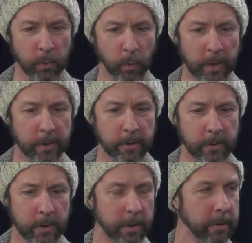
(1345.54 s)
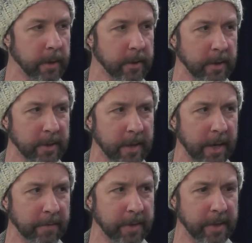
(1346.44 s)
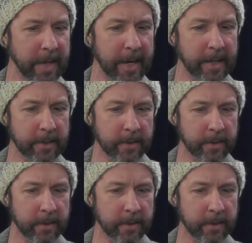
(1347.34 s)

Winter Series. Save oh, the dates.